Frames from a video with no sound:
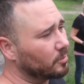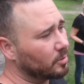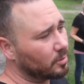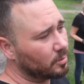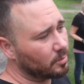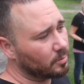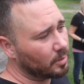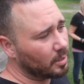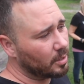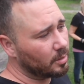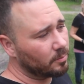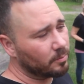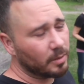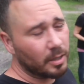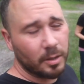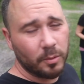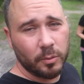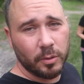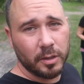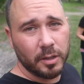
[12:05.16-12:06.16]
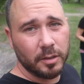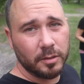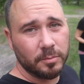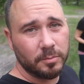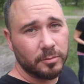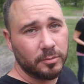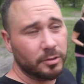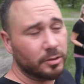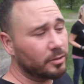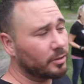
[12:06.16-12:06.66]
uh, I I want
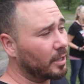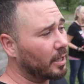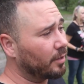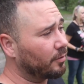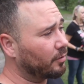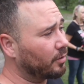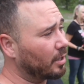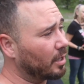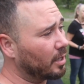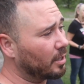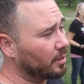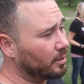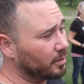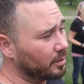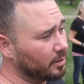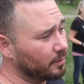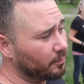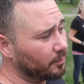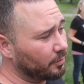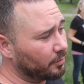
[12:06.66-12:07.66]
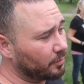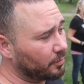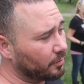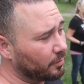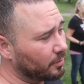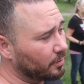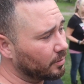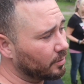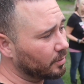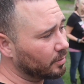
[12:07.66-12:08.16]
to just ask God to give us
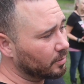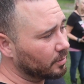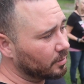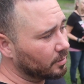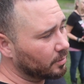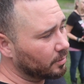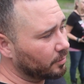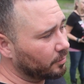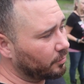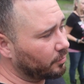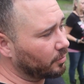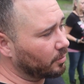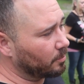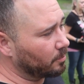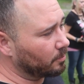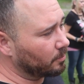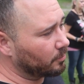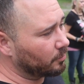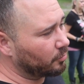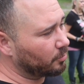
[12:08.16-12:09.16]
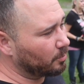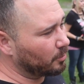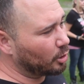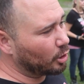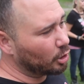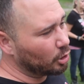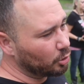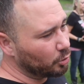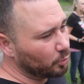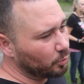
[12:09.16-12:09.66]
some some
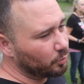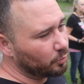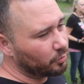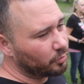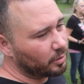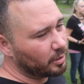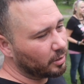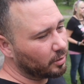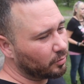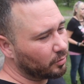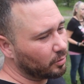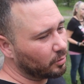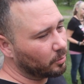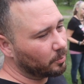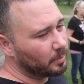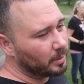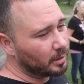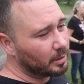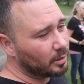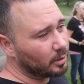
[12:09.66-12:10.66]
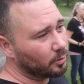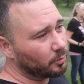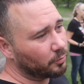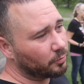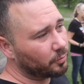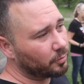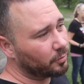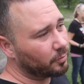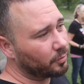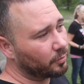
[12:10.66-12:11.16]
clues, get us a little bit
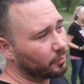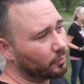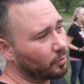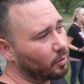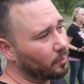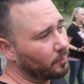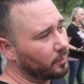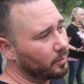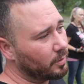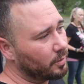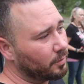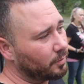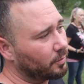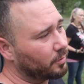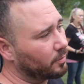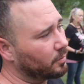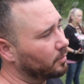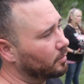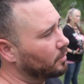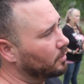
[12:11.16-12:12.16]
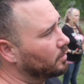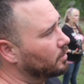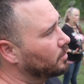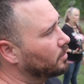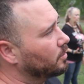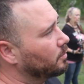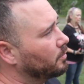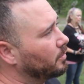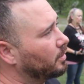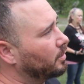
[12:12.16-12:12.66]
closer to solving this,
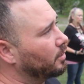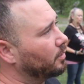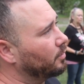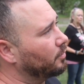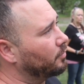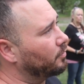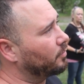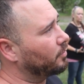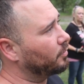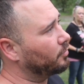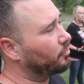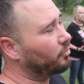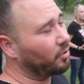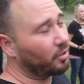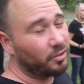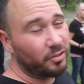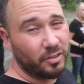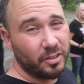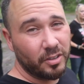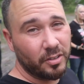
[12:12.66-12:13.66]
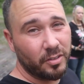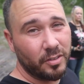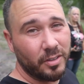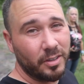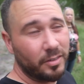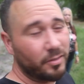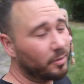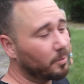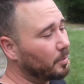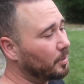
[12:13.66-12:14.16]
because justice
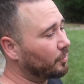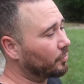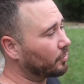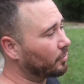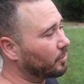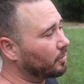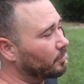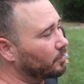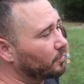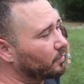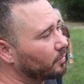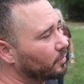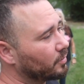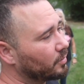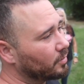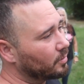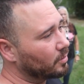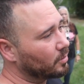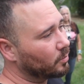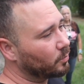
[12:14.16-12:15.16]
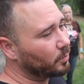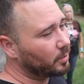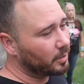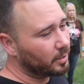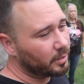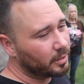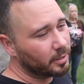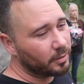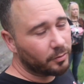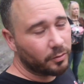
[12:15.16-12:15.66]
needs to be served. We need
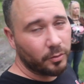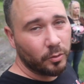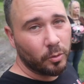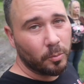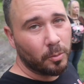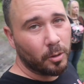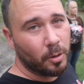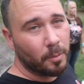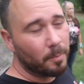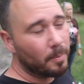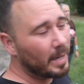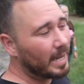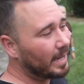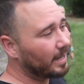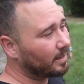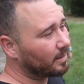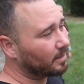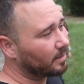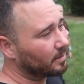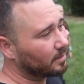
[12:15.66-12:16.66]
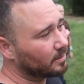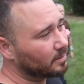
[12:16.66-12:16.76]
to get Snowball back.